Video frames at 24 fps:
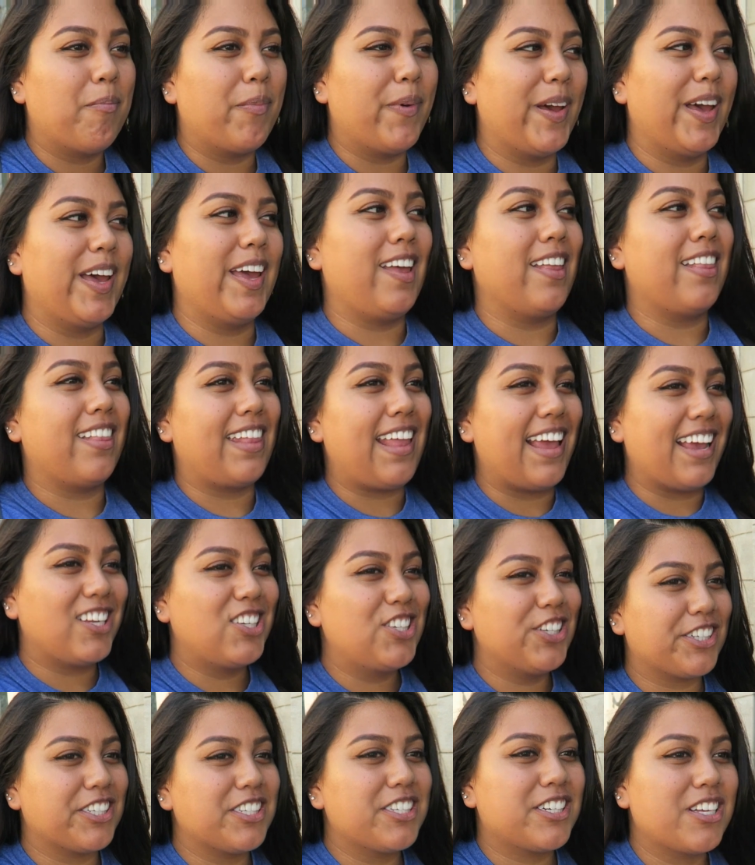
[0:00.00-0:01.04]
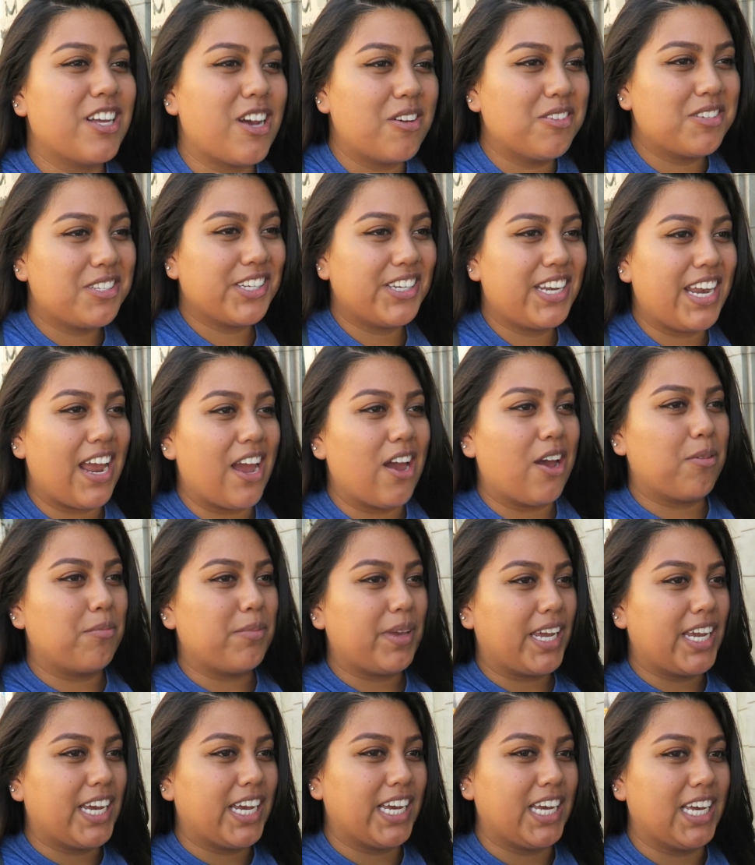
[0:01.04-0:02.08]
but they just closed it
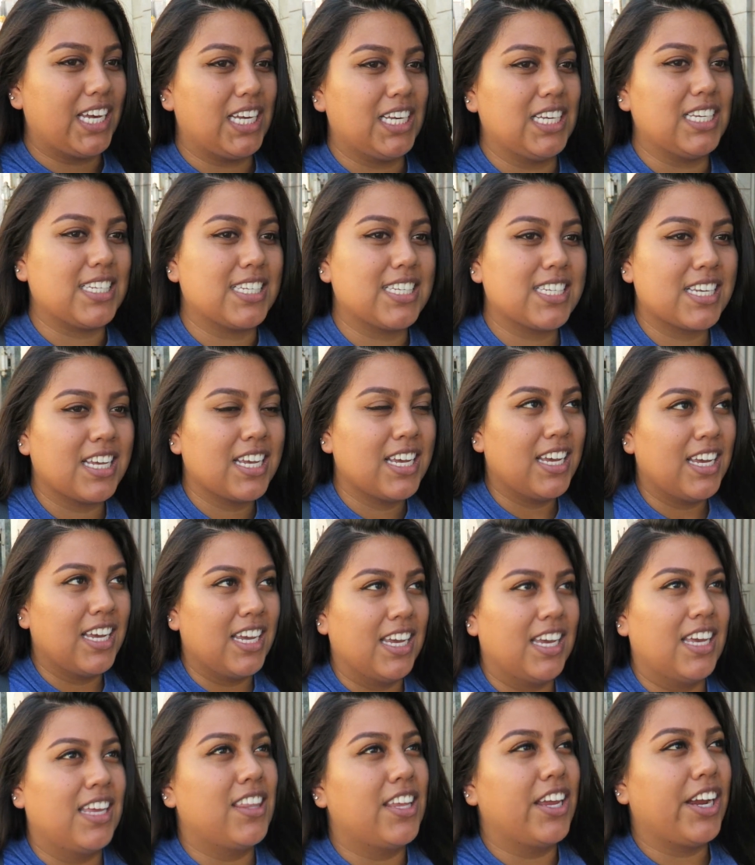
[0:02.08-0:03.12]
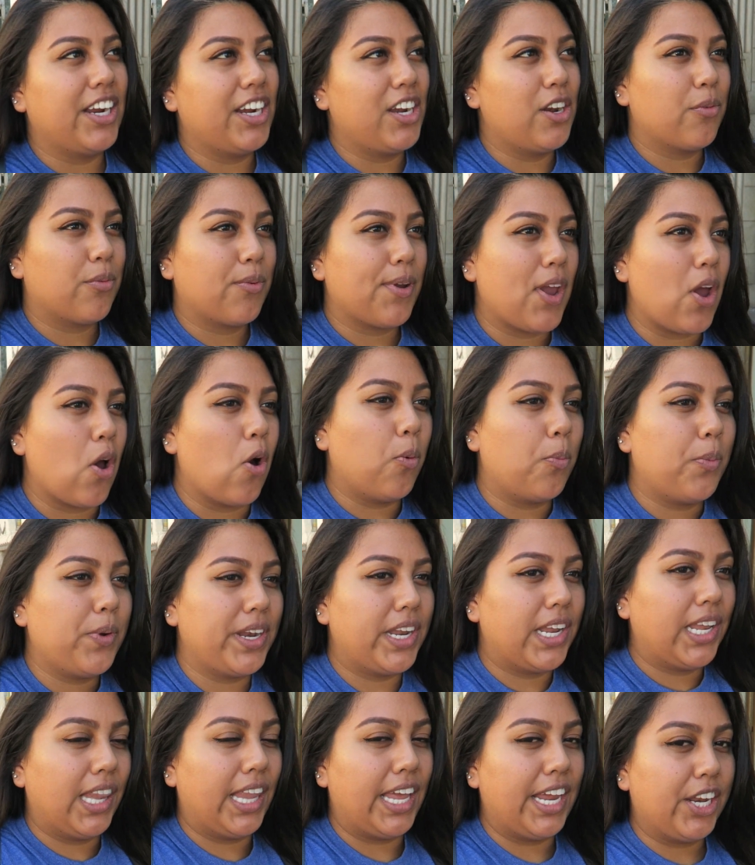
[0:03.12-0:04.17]
down because they're gonna
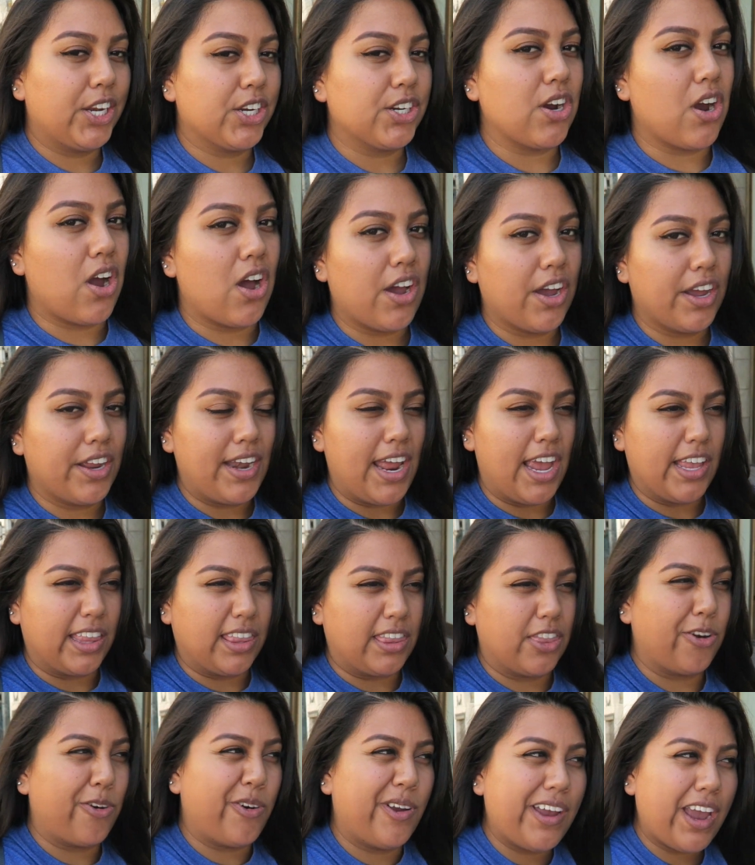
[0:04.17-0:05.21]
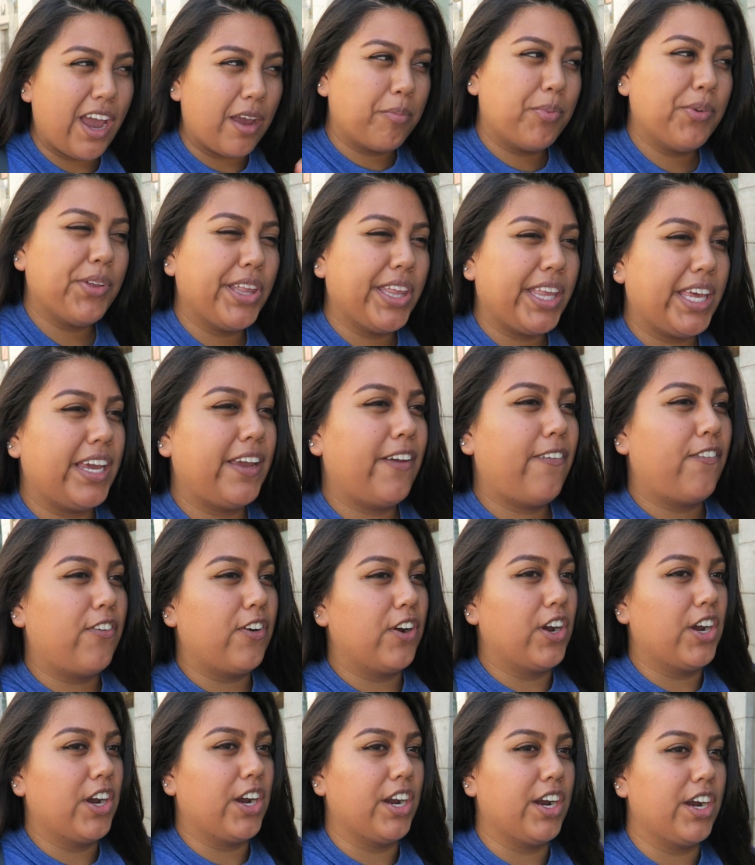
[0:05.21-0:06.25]
reopen it later on at 3 I believe
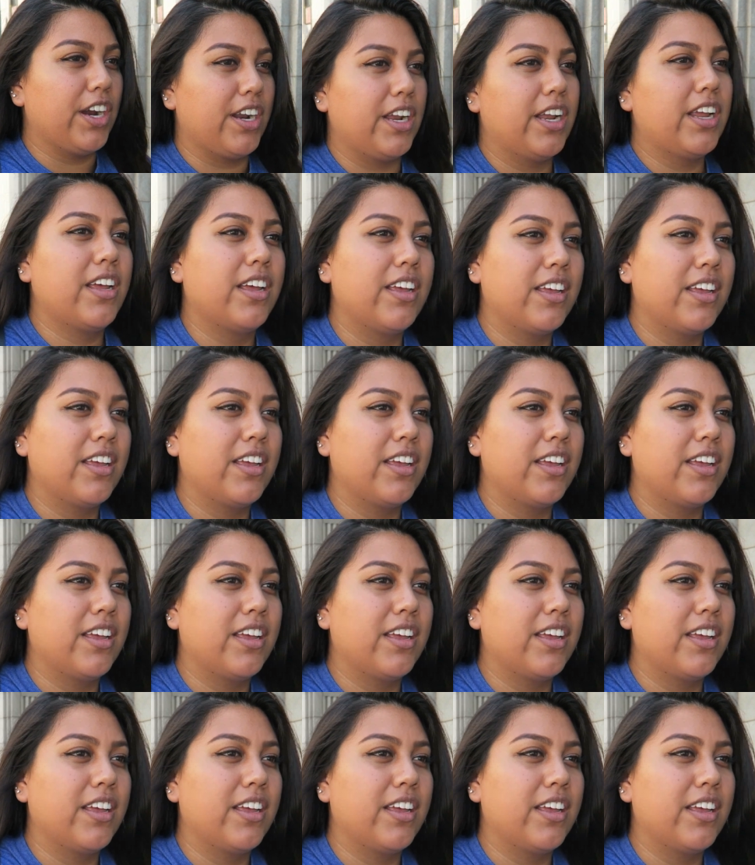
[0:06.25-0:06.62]
for